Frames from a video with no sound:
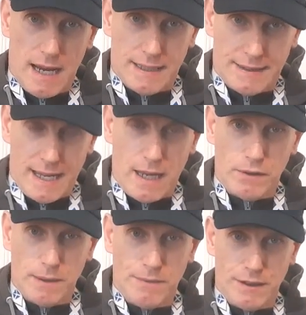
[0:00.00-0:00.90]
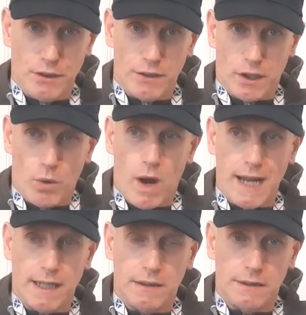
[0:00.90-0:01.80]
And tell them that you
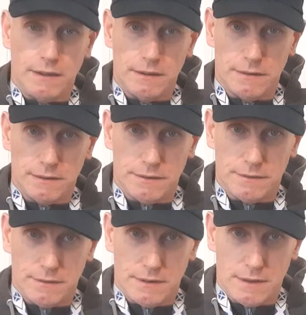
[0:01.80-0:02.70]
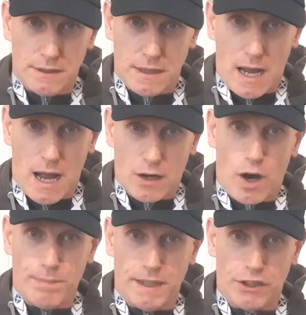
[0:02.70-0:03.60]
require a
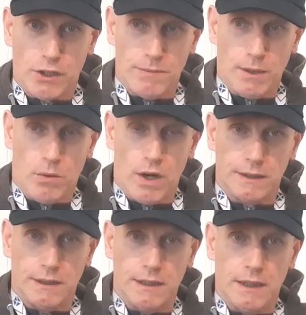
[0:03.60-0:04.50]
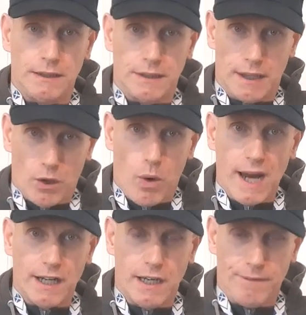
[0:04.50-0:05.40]
copy of the summary warrant. You
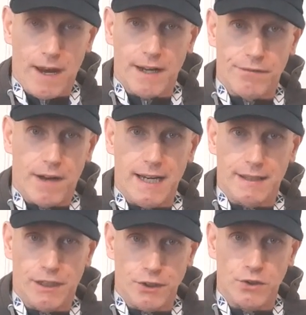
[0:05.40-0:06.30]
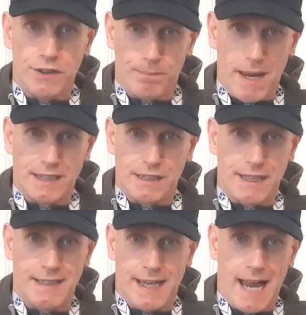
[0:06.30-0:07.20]
require to verify that you're the person
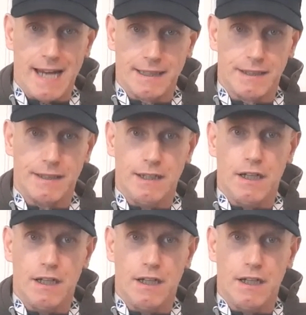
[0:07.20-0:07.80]
in the act.